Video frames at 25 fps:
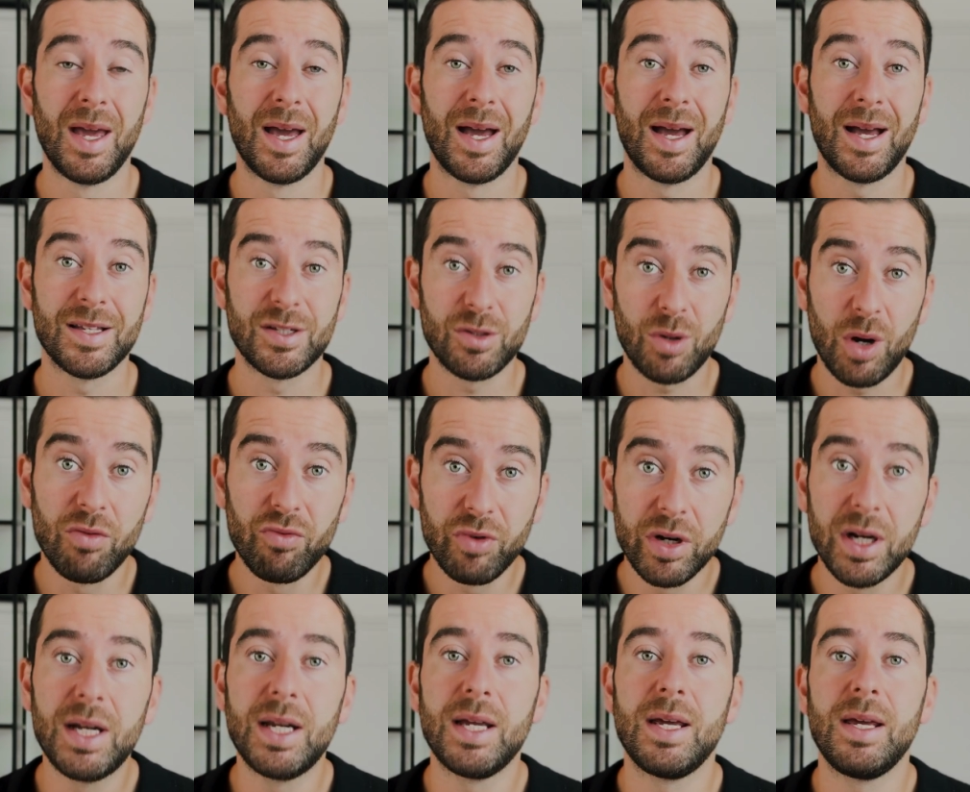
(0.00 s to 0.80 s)
And so I
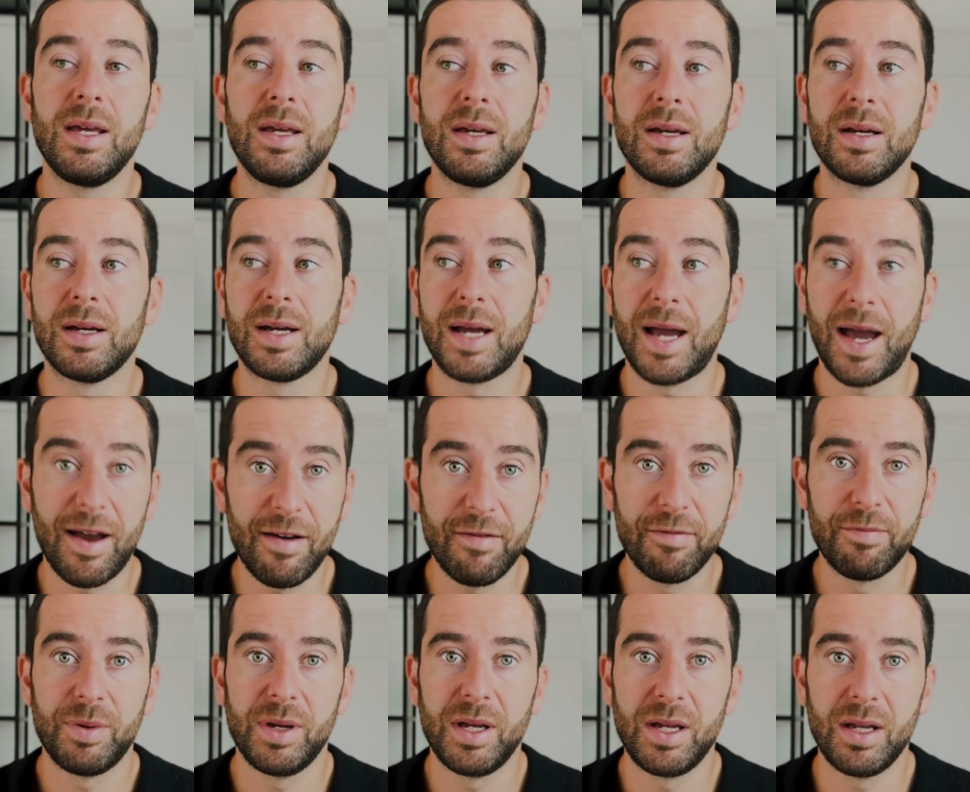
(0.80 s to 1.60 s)
really
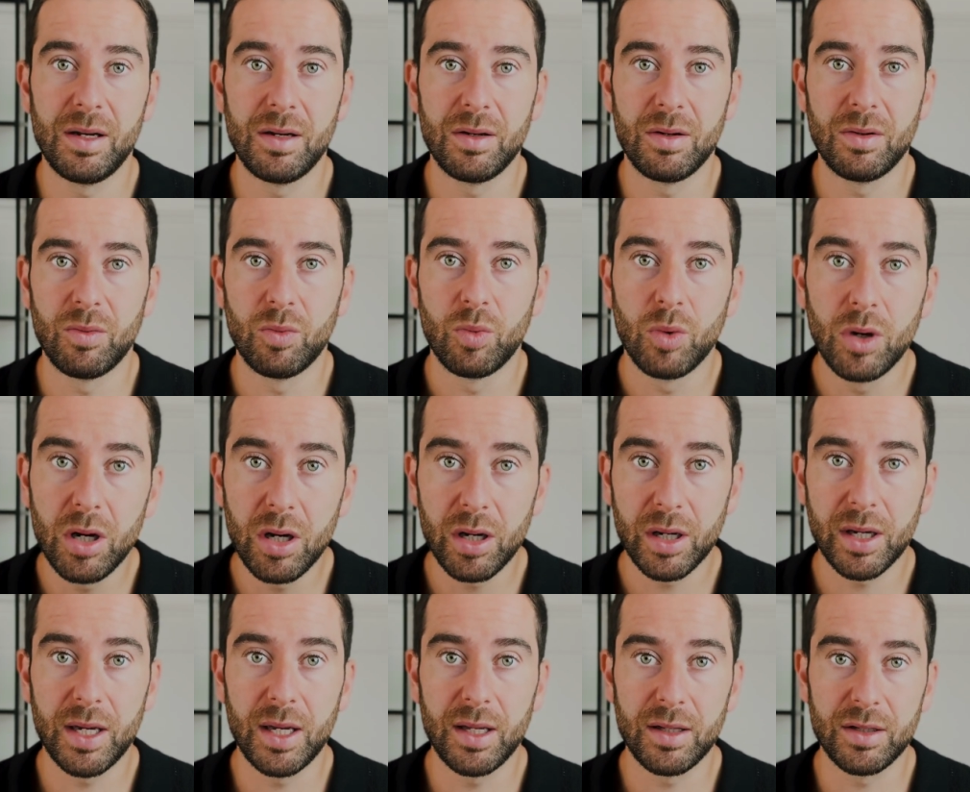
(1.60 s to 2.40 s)
have been
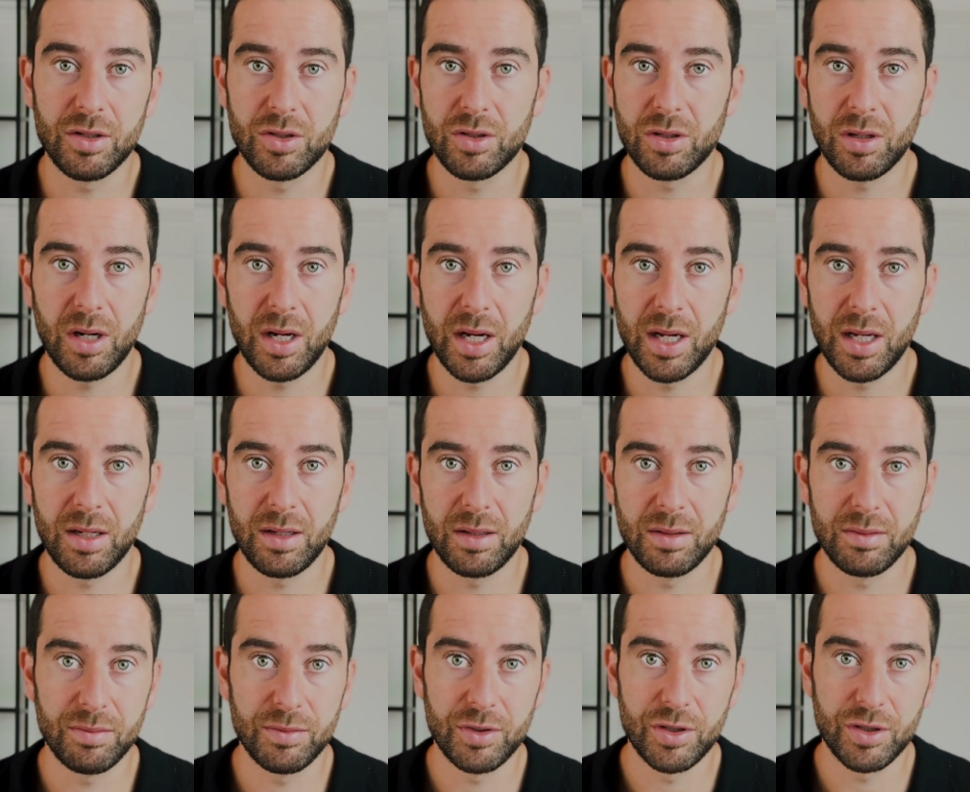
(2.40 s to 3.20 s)
working to try
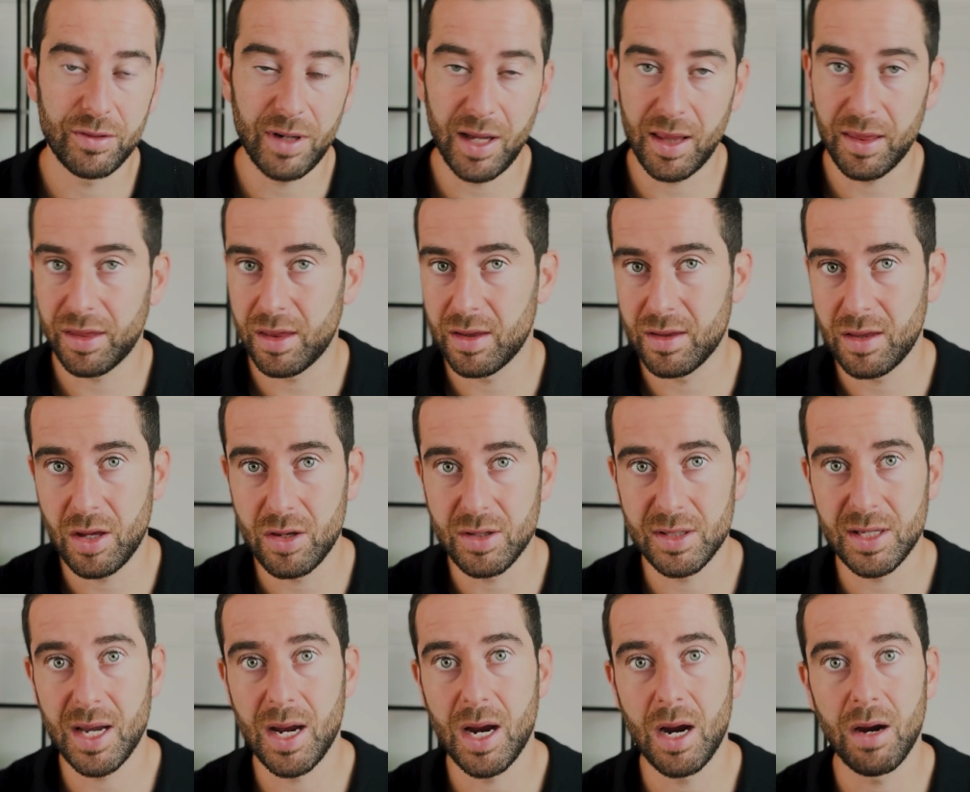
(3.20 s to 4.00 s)
and strengthen
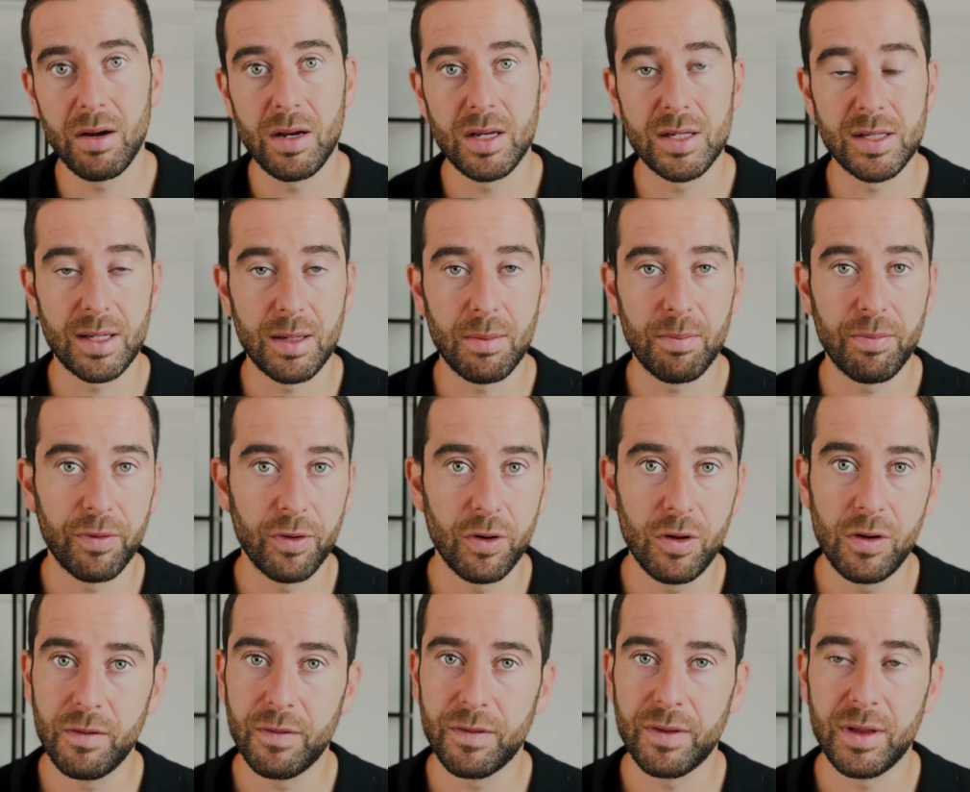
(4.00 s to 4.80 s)
those areas and
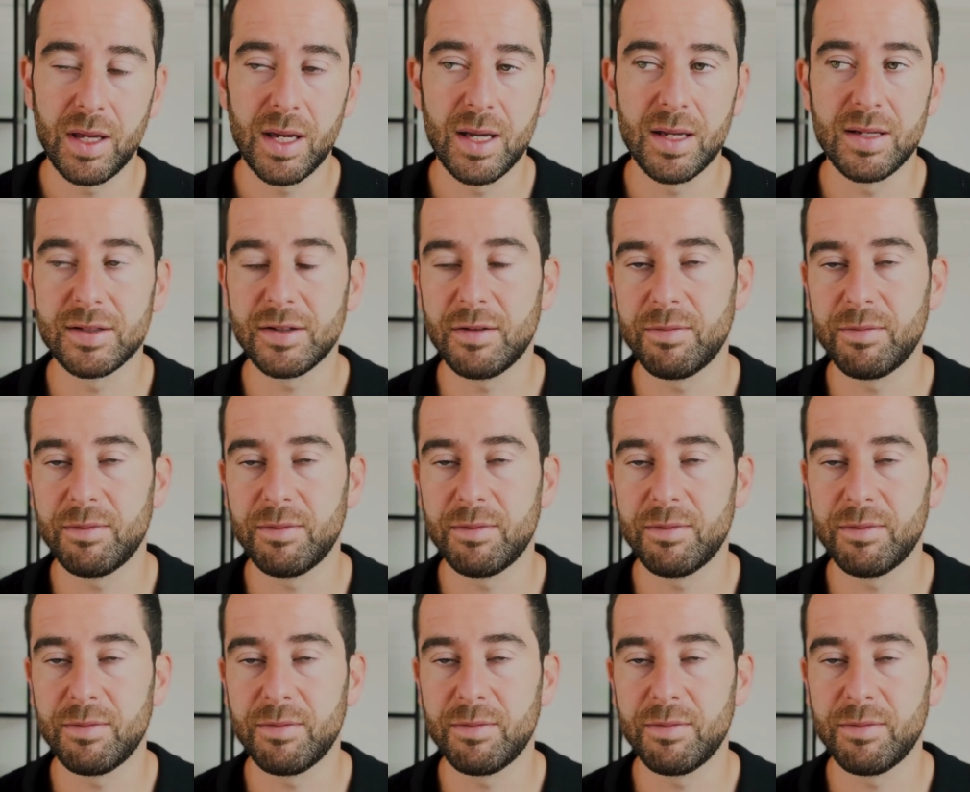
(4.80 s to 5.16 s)
improve things.